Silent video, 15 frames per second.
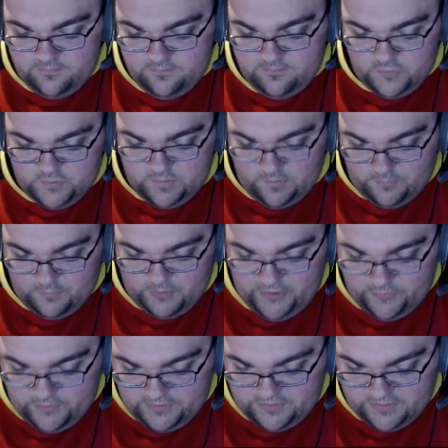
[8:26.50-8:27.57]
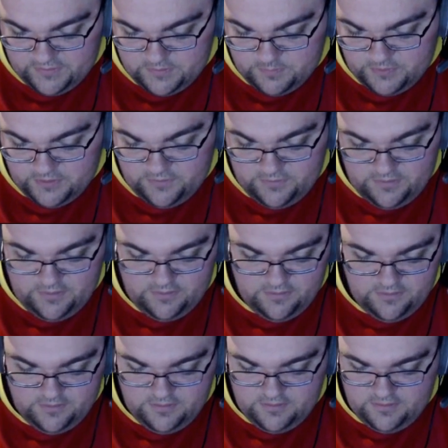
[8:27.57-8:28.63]
Most people probably know what it does, but
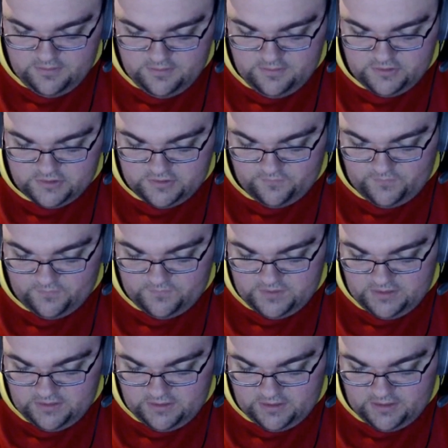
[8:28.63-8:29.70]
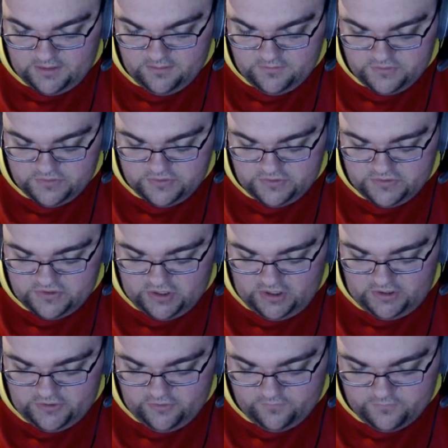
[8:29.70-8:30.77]
just a 15k. Just a
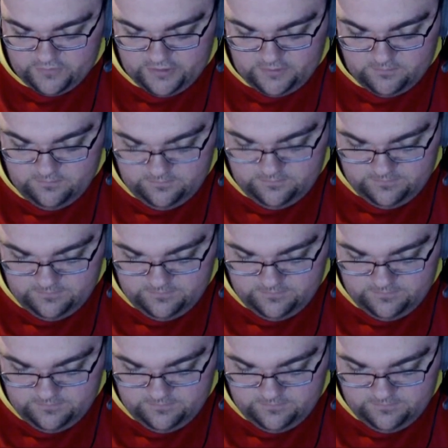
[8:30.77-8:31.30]
solid overwhelm.